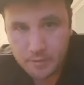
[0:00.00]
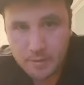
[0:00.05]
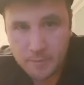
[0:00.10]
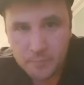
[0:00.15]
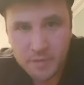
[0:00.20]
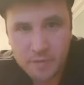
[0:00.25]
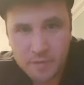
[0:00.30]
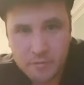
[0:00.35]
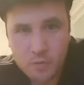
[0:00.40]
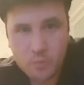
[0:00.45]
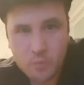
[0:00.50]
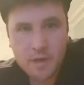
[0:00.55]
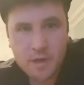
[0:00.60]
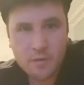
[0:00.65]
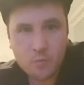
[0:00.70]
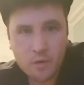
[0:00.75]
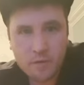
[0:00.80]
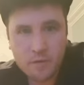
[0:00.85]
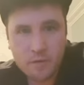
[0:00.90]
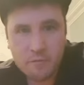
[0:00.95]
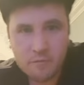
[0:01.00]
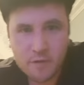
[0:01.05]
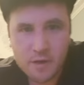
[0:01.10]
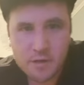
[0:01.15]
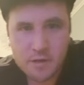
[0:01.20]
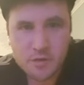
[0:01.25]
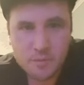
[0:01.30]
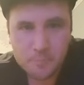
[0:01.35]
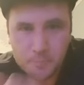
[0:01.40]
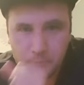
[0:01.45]
If you only had one
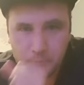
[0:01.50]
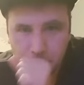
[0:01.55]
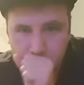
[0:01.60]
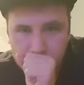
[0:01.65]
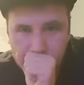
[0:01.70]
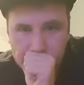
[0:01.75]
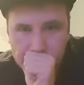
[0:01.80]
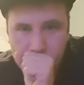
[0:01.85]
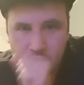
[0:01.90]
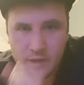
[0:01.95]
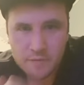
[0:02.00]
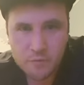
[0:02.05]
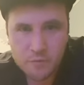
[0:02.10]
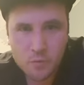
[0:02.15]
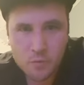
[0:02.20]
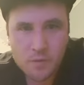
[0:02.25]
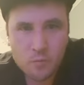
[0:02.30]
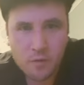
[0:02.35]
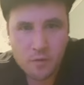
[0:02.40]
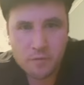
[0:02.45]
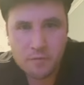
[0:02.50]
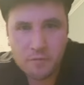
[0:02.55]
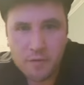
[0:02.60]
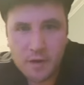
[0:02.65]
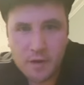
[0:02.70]
fly, if you only had one fly